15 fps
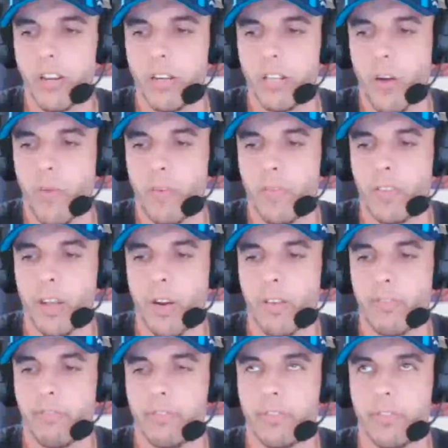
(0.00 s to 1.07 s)
going for going
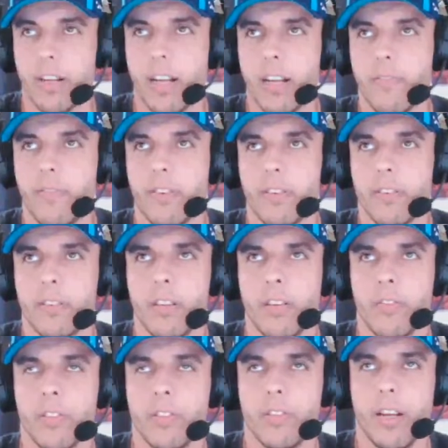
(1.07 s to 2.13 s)
with
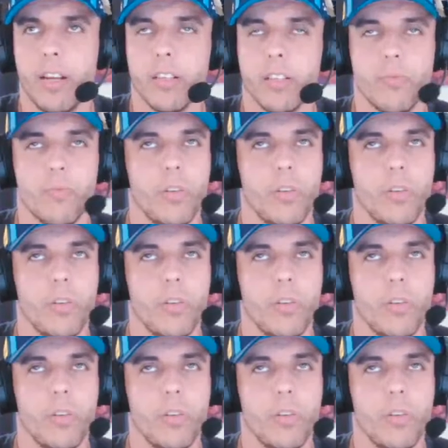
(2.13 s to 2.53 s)
the Dragons.